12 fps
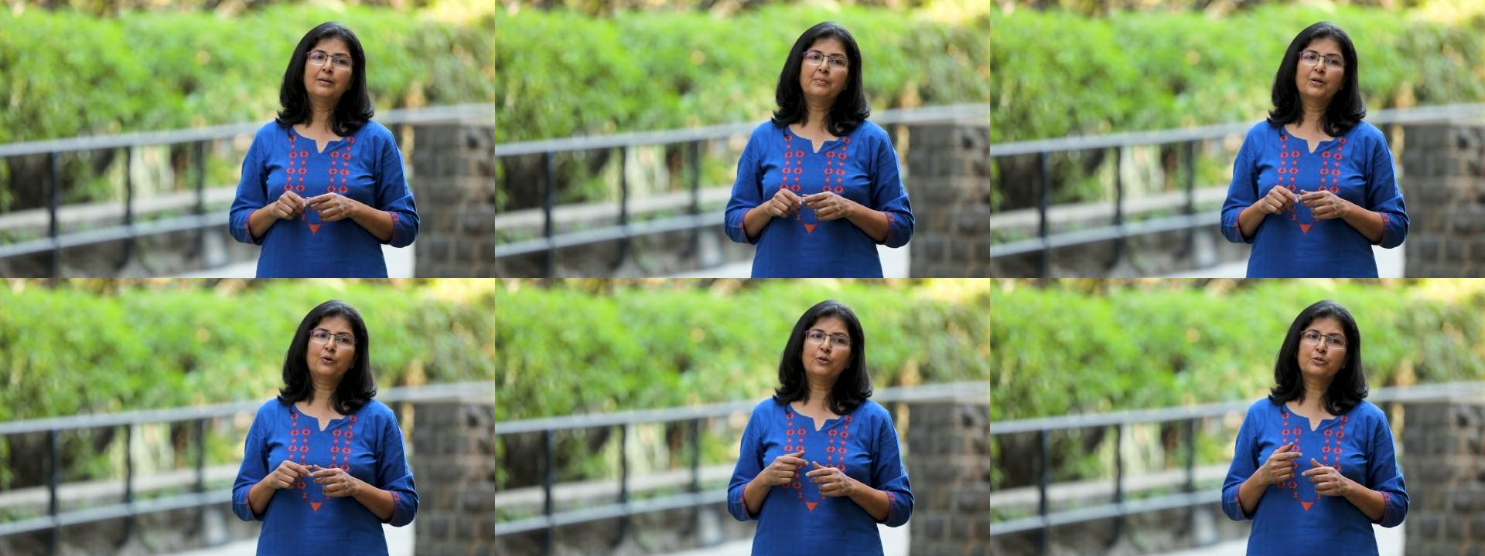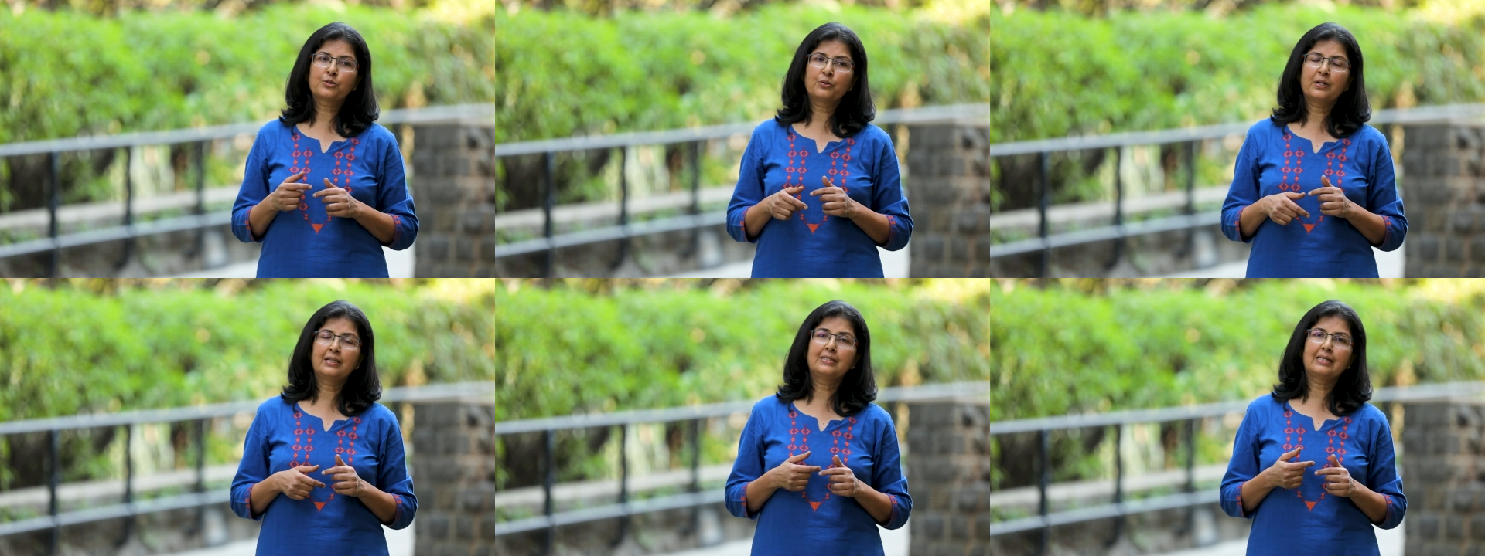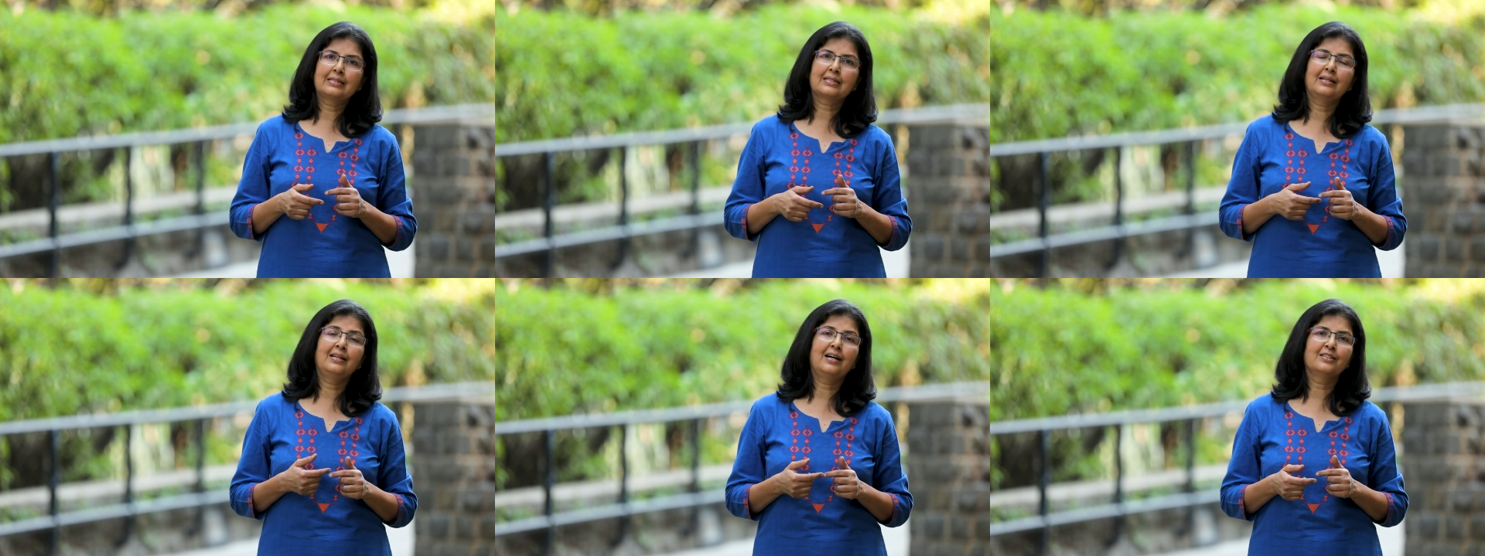but also address
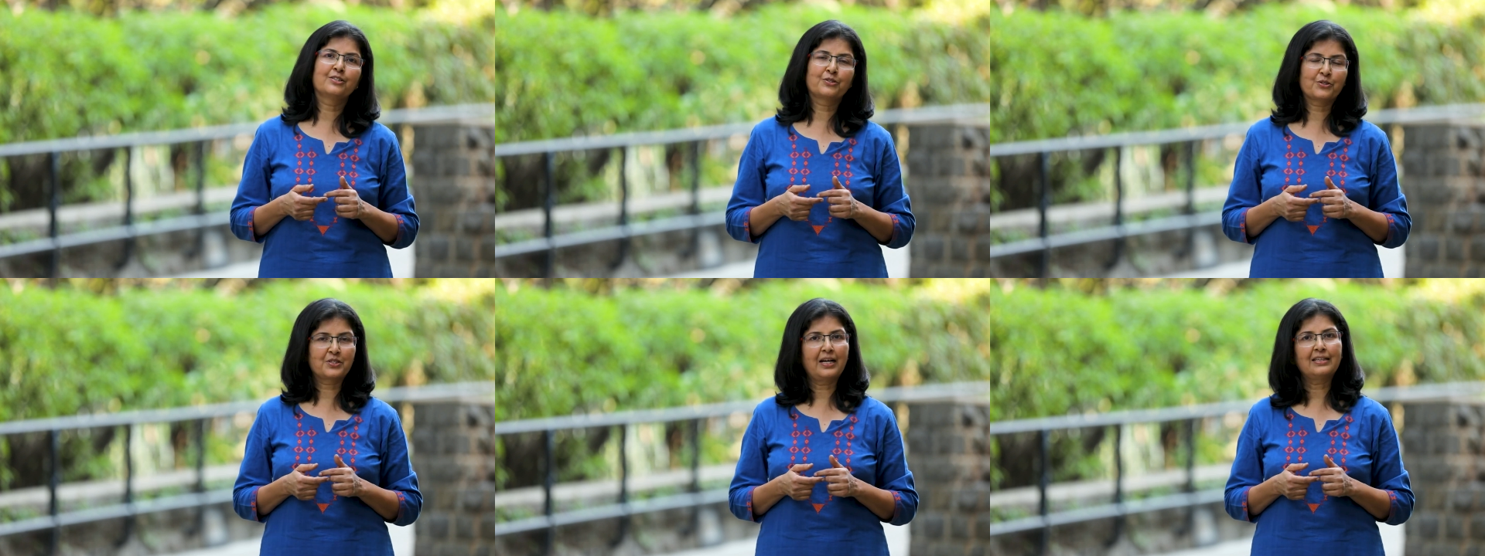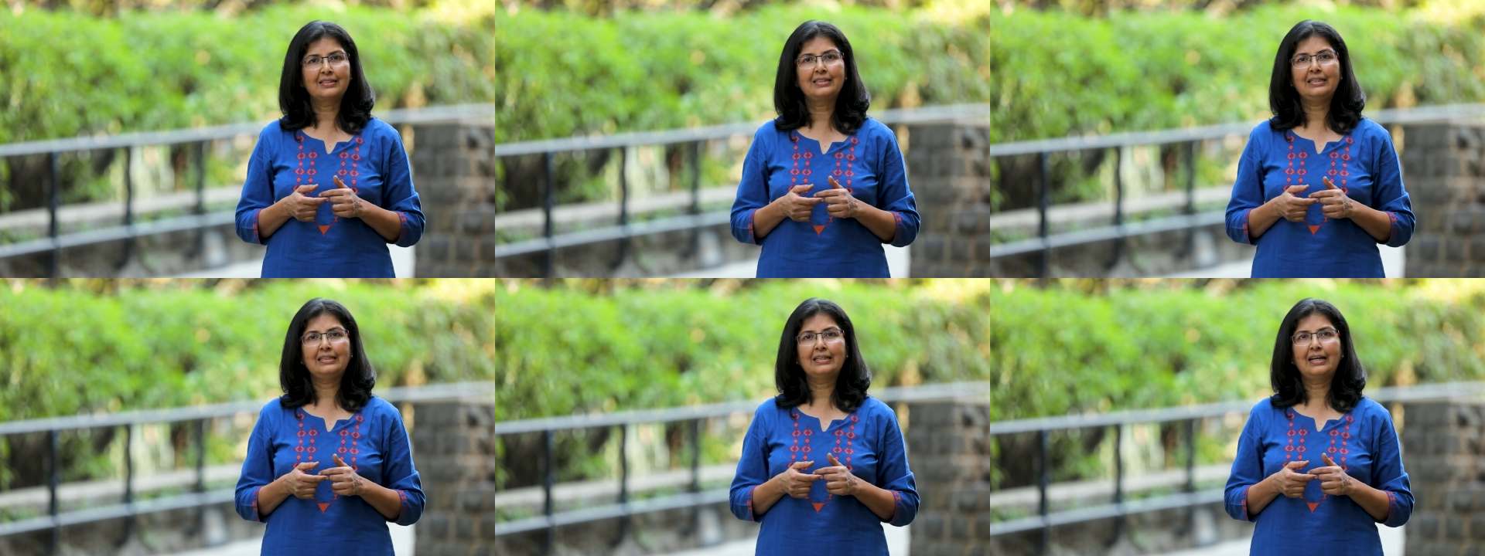a larger societal need.